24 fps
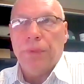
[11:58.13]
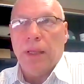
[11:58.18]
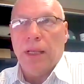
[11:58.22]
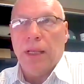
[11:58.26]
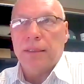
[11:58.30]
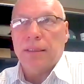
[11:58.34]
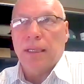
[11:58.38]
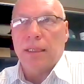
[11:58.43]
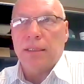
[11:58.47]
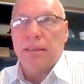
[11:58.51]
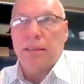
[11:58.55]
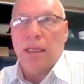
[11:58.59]

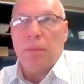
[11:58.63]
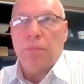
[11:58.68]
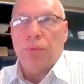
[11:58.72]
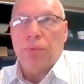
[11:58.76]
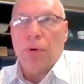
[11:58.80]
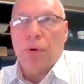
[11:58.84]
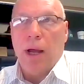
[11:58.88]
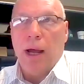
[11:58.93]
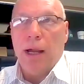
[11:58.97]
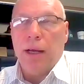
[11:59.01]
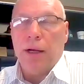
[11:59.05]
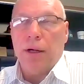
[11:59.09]
As I said
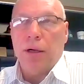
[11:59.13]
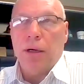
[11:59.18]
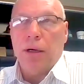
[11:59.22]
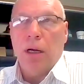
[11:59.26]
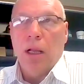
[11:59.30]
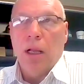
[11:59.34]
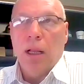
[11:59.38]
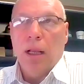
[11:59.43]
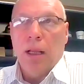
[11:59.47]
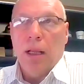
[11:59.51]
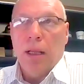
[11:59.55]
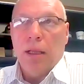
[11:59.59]
prior,
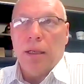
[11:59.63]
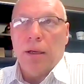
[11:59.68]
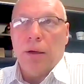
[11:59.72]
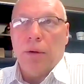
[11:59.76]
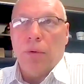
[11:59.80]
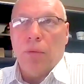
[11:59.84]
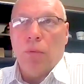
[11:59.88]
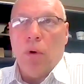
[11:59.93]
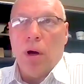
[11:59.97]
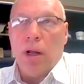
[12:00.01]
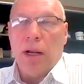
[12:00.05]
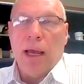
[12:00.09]

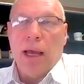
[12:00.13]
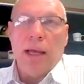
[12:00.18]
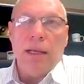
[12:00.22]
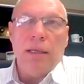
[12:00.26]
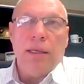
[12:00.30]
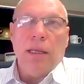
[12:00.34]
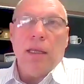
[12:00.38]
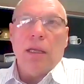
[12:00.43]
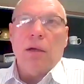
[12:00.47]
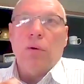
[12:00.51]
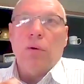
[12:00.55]
one idea